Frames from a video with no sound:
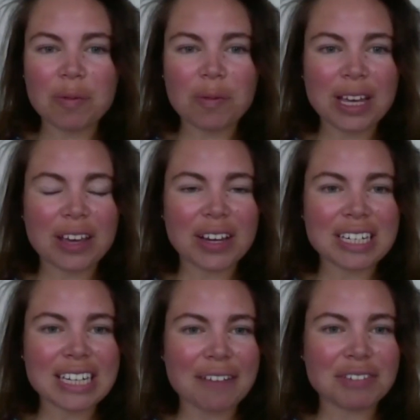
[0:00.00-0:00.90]
We're going
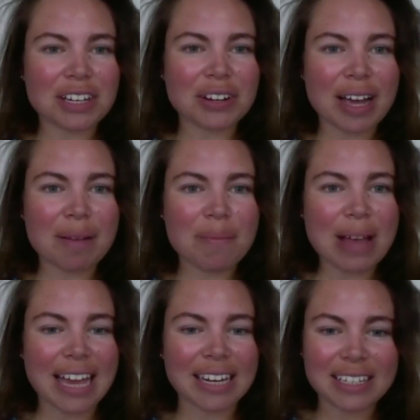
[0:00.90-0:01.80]
to
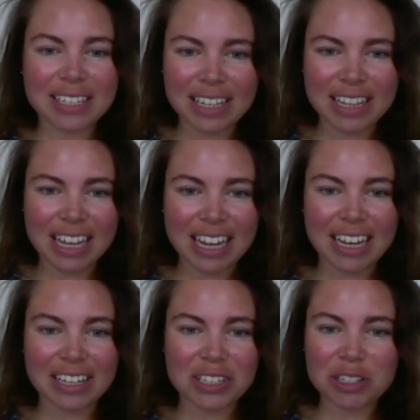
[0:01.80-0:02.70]
end
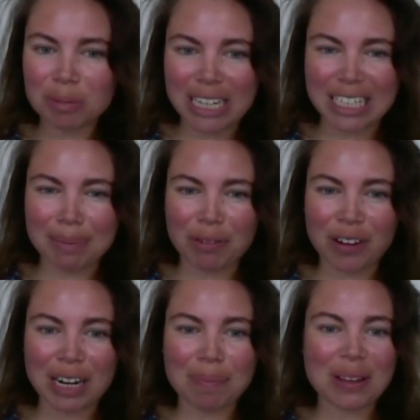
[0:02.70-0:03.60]
the Zoom chat, I'm
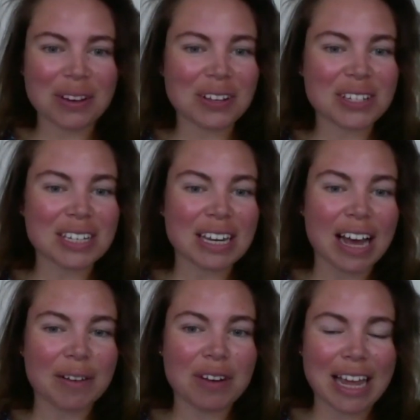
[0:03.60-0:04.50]
afraid, because
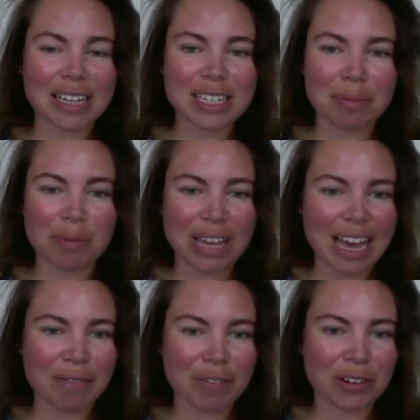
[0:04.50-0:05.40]
next up we
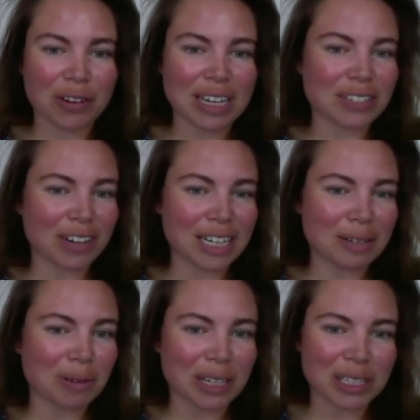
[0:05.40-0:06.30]
have a creative writing
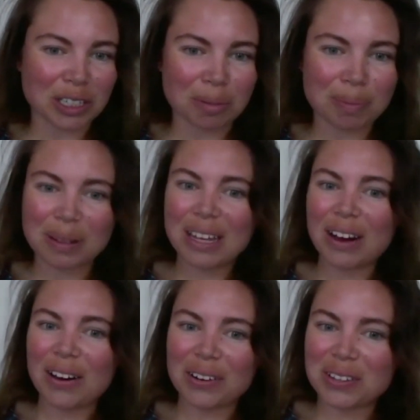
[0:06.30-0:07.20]
workshop
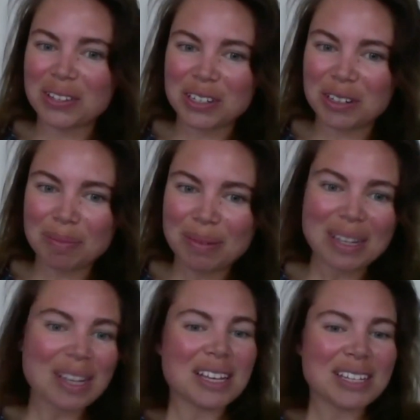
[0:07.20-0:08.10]
on Zoom.
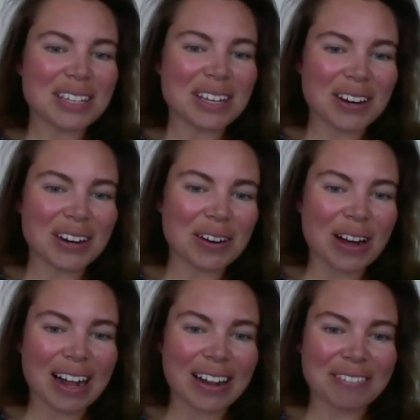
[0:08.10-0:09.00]
So
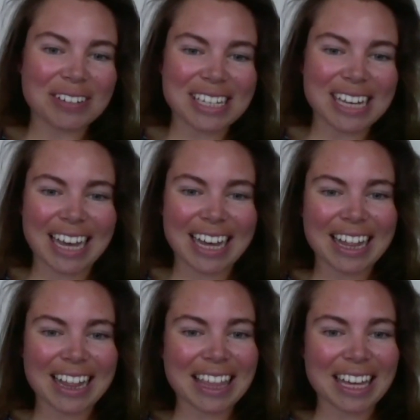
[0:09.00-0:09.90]
I'll have to say
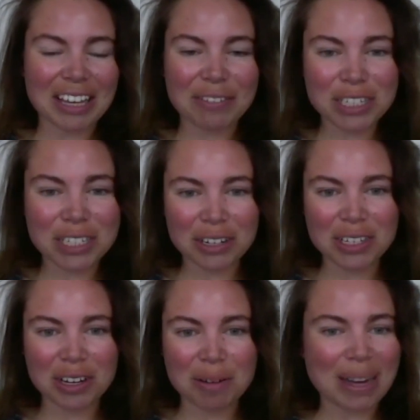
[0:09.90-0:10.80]
thank you so,
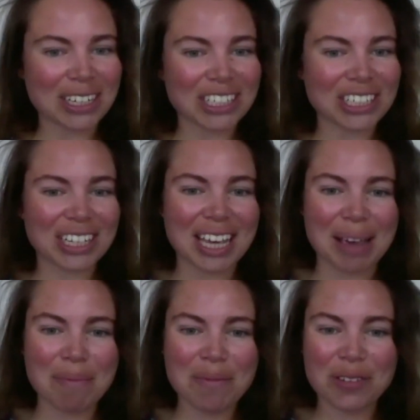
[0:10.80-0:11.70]
so much,
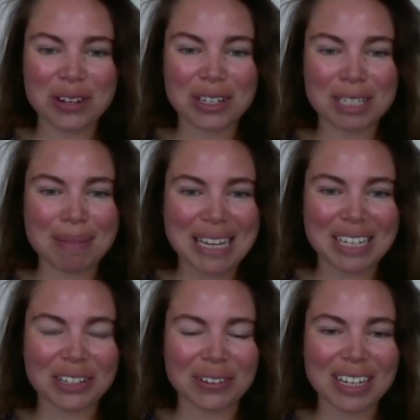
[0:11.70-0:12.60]
Kim, for speaking
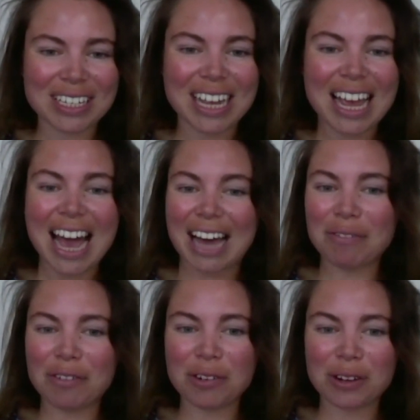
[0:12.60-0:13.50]
to us and
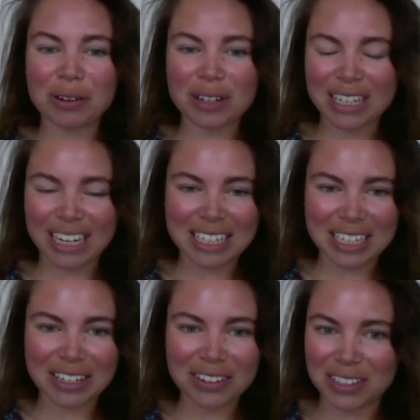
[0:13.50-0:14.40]
for your exciting
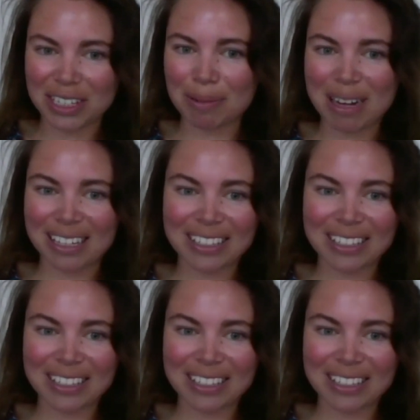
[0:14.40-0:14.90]
news as well.